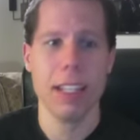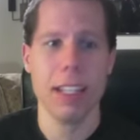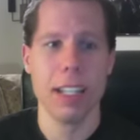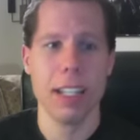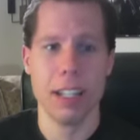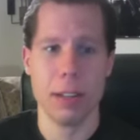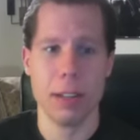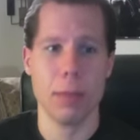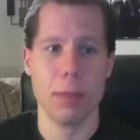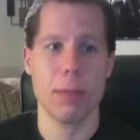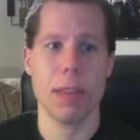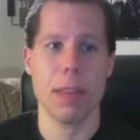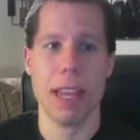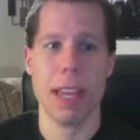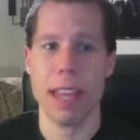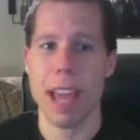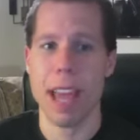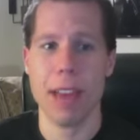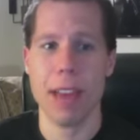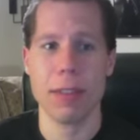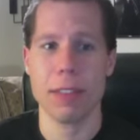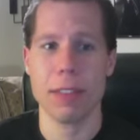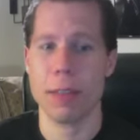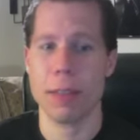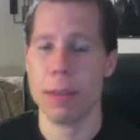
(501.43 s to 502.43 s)
you know, they
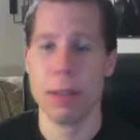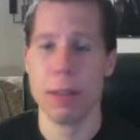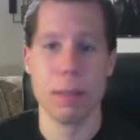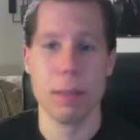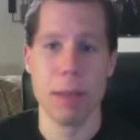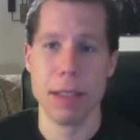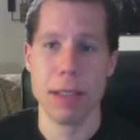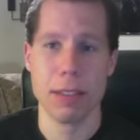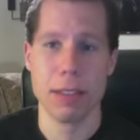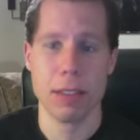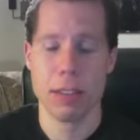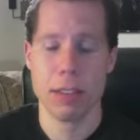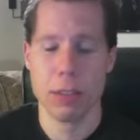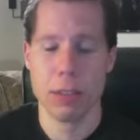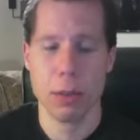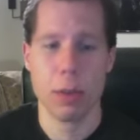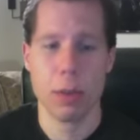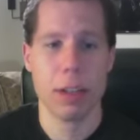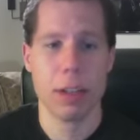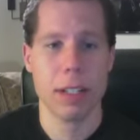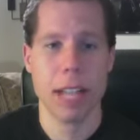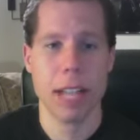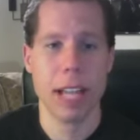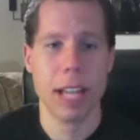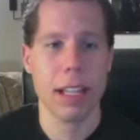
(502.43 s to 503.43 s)
have some of the best
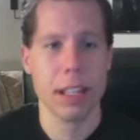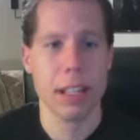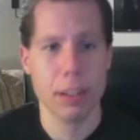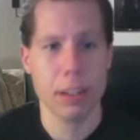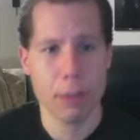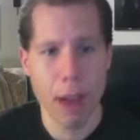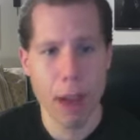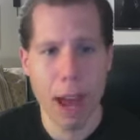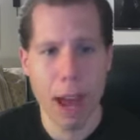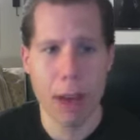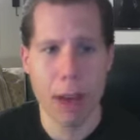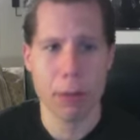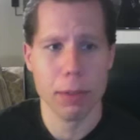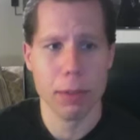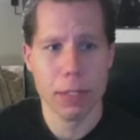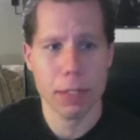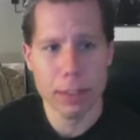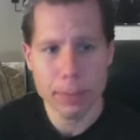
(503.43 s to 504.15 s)
storytelling around.